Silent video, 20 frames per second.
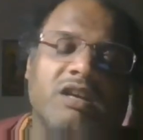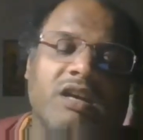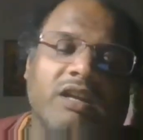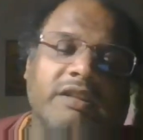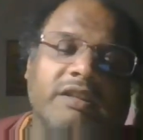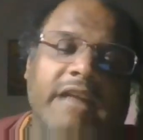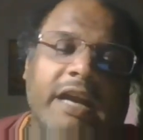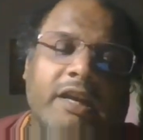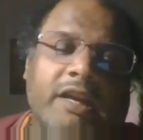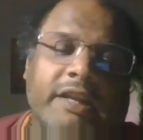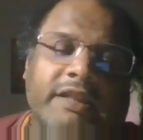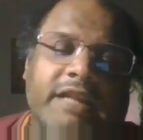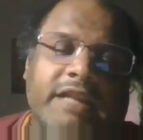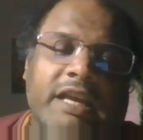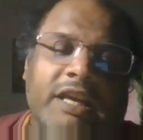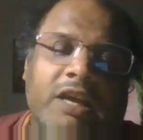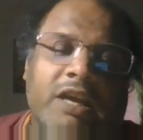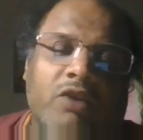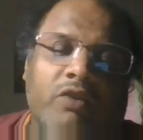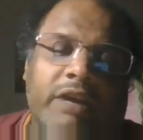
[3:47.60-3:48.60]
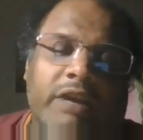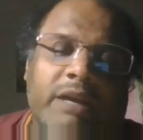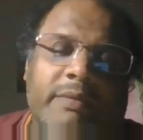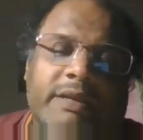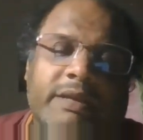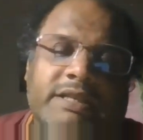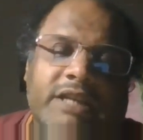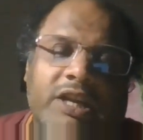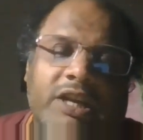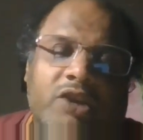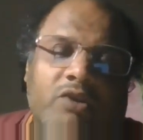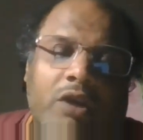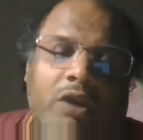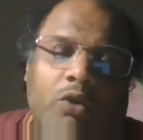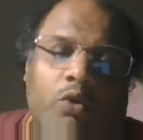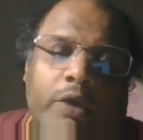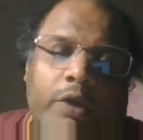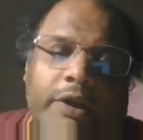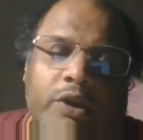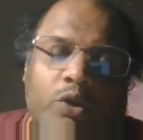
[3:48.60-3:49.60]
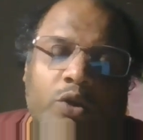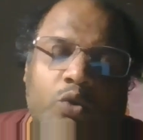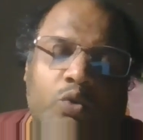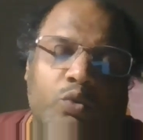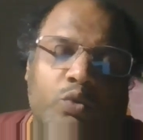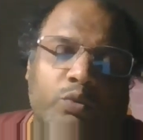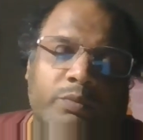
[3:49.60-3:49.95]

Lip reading: that thinking only basically you are going to do.